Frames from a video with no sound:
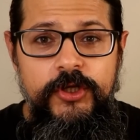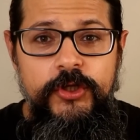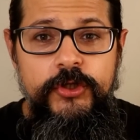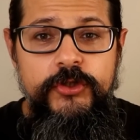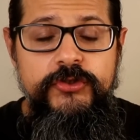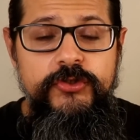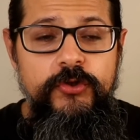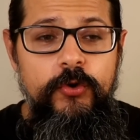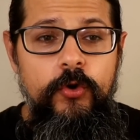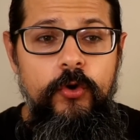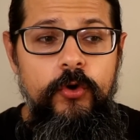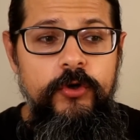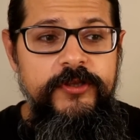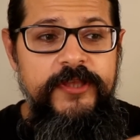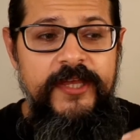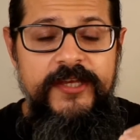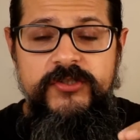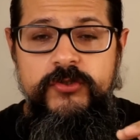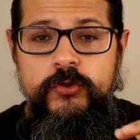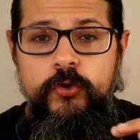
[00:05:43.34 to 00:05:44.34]
So
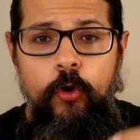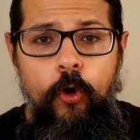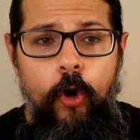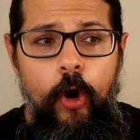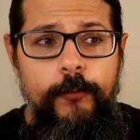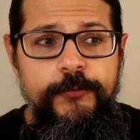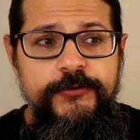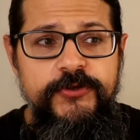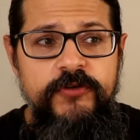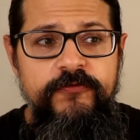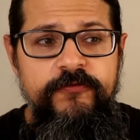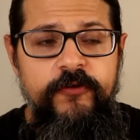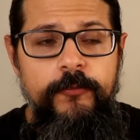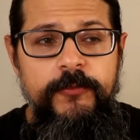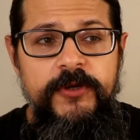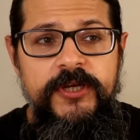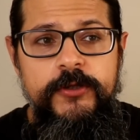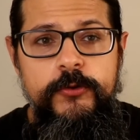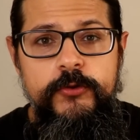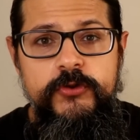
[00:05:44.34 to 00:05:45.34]
there's no option for
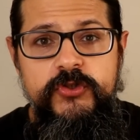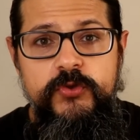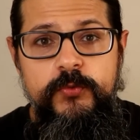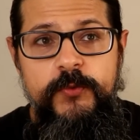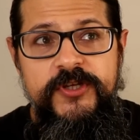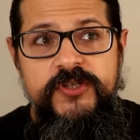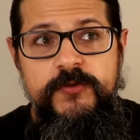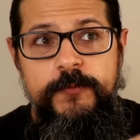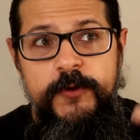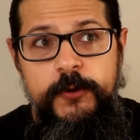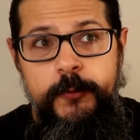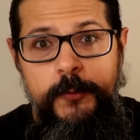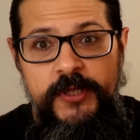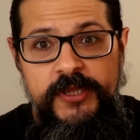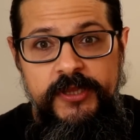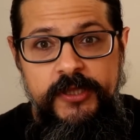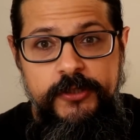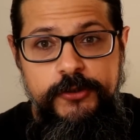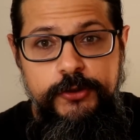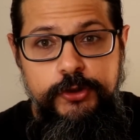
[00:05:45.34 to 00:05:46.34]
me to switch
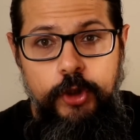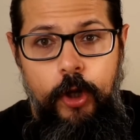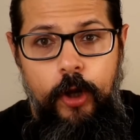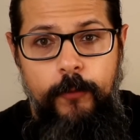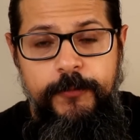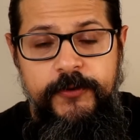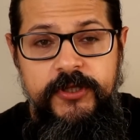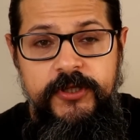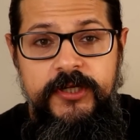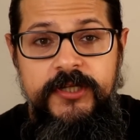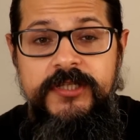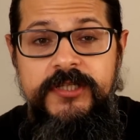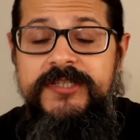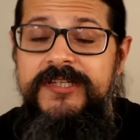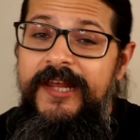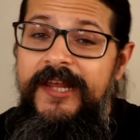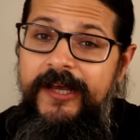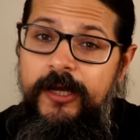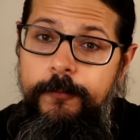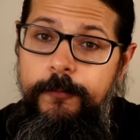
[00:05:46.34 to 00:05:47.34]
between the top grills
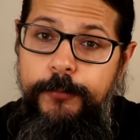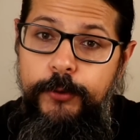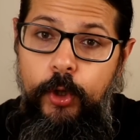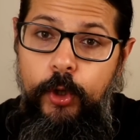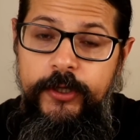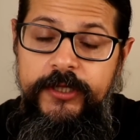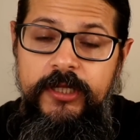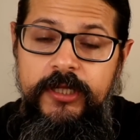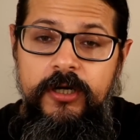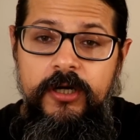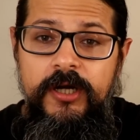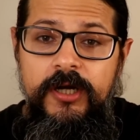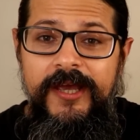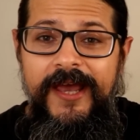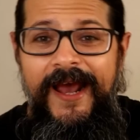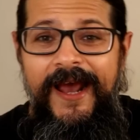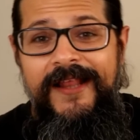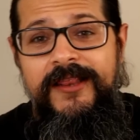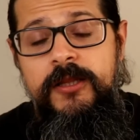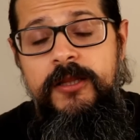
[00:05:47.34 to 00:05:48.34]
like a broiler
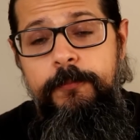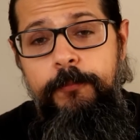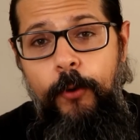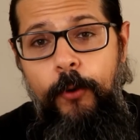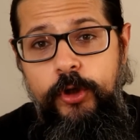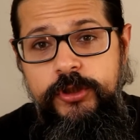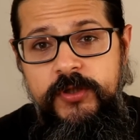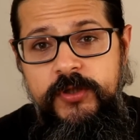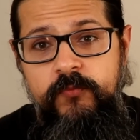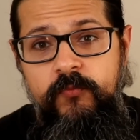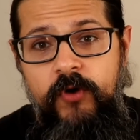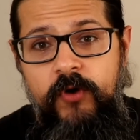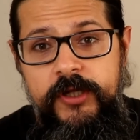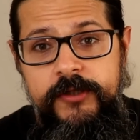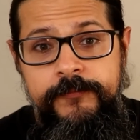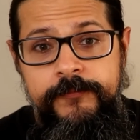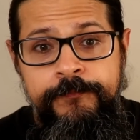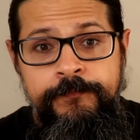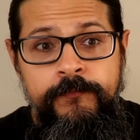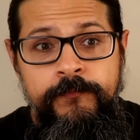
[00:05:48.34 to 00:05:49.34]
and the bottom
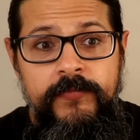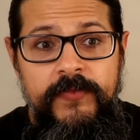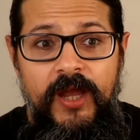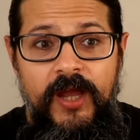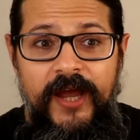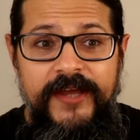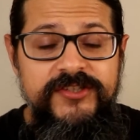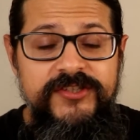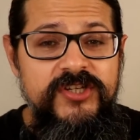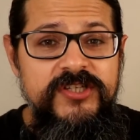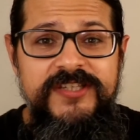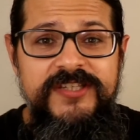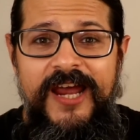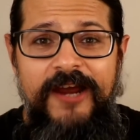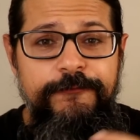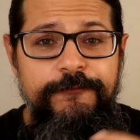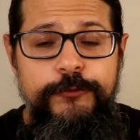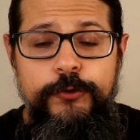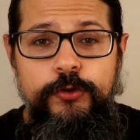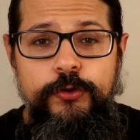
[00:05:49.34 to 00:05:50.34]
one. I just
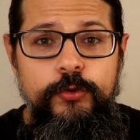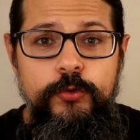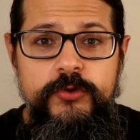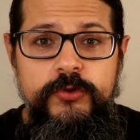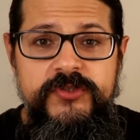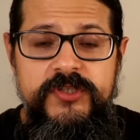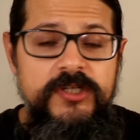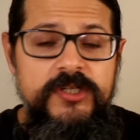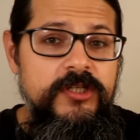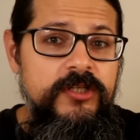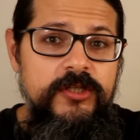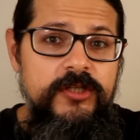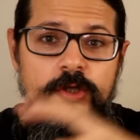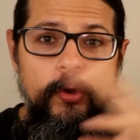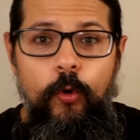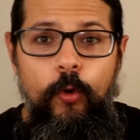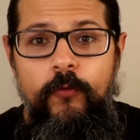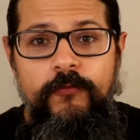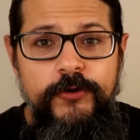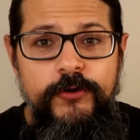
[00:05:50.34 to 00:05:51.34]
have to use
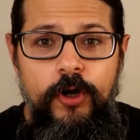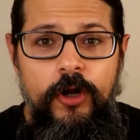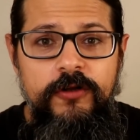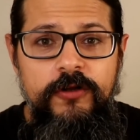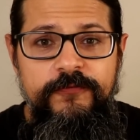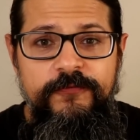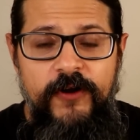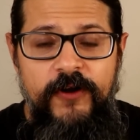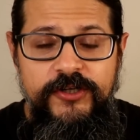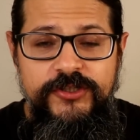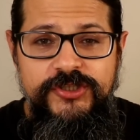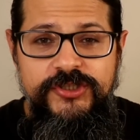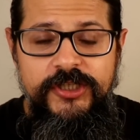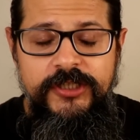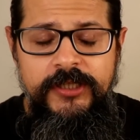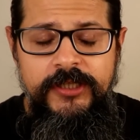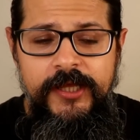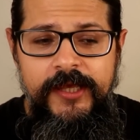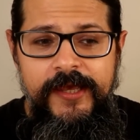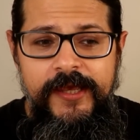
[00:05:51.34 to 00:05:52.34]
the overall
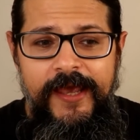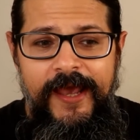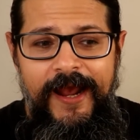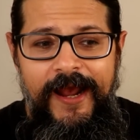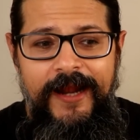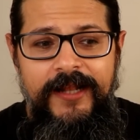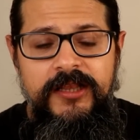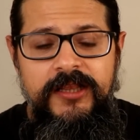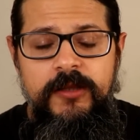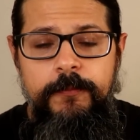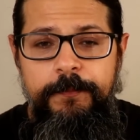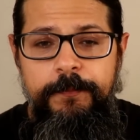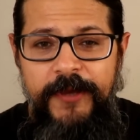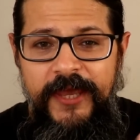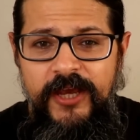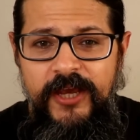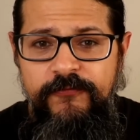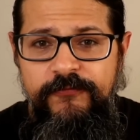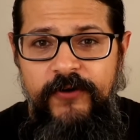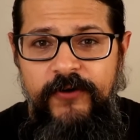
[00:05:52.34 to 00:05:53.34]
function. And the
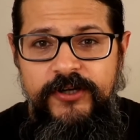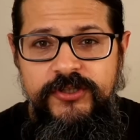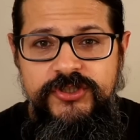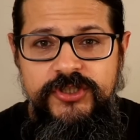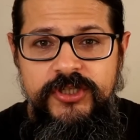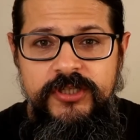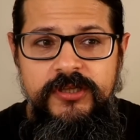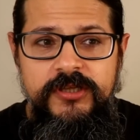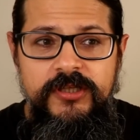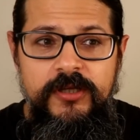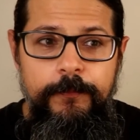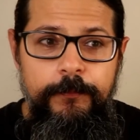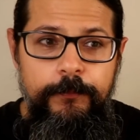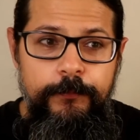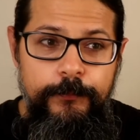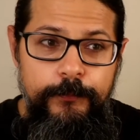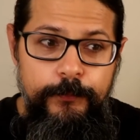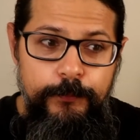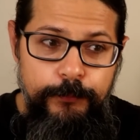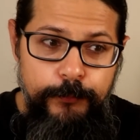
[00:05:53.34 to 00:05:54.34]
bake function, the
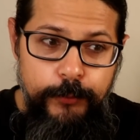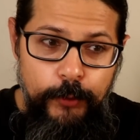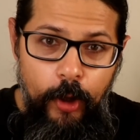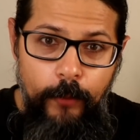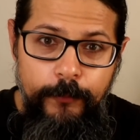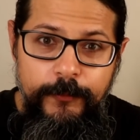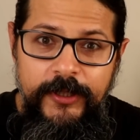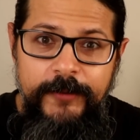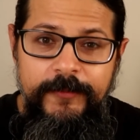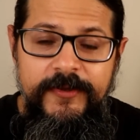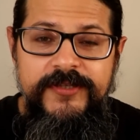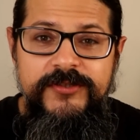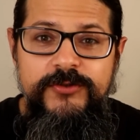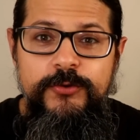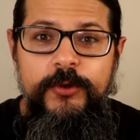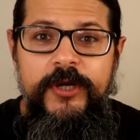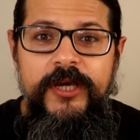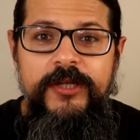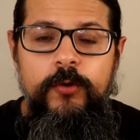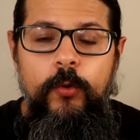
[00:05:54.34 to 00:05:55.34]
problem is
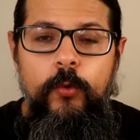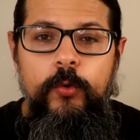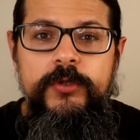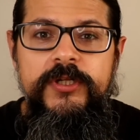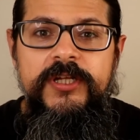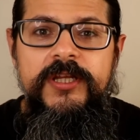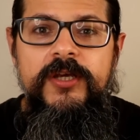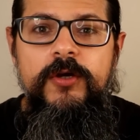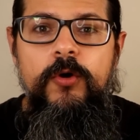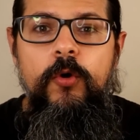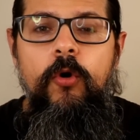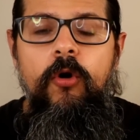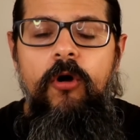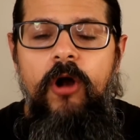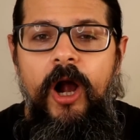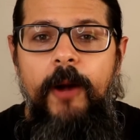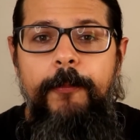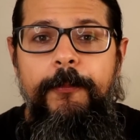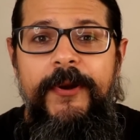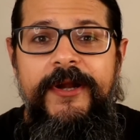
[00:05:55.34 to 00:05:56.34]
you can only go
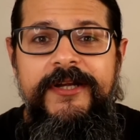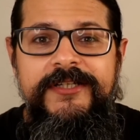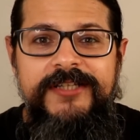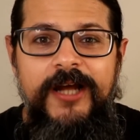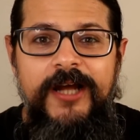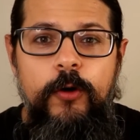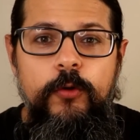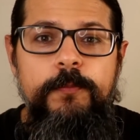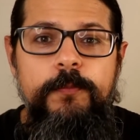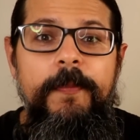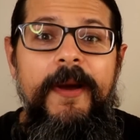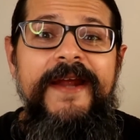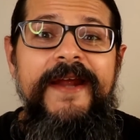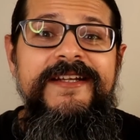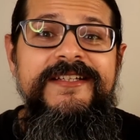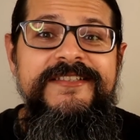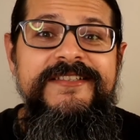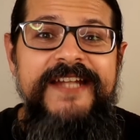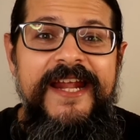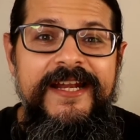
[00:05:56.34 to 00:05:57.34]
up and down
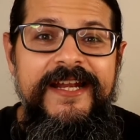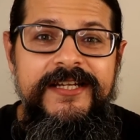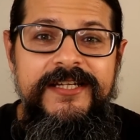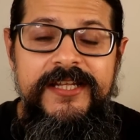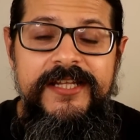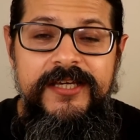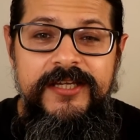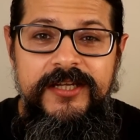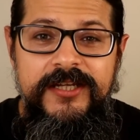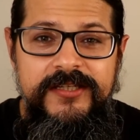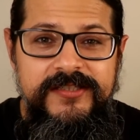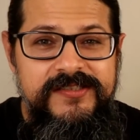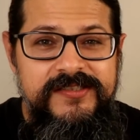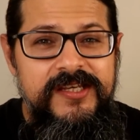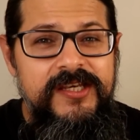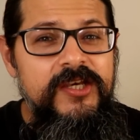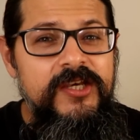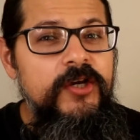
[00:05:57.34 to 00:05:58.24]
by 10 degrees,